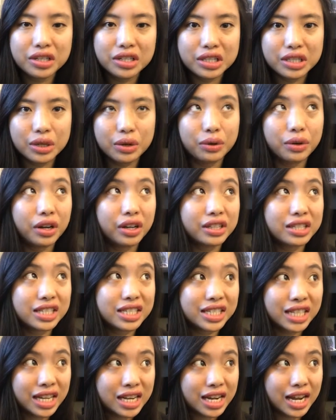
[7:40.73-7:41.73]
So on
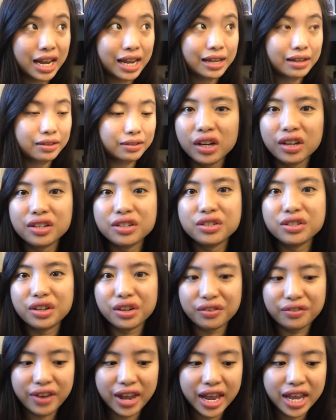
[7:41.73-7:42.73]
Sunday, gone to
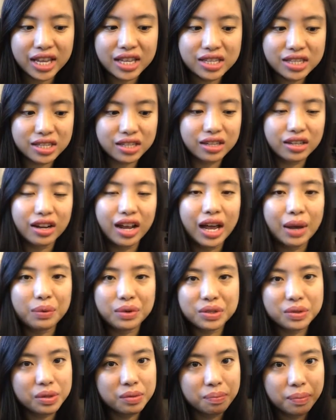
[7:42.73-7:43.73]
our vans, and I
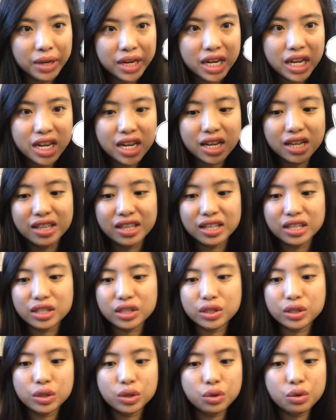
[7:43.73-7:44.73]
was with Bunny, and then
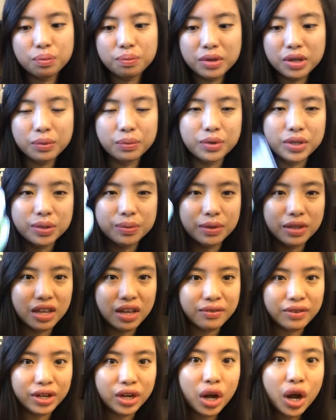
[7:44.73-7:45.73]
Snoopy was
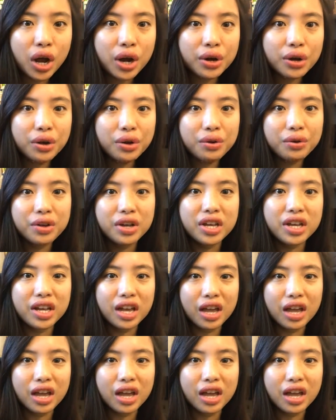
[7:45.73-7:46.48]
with Avocado,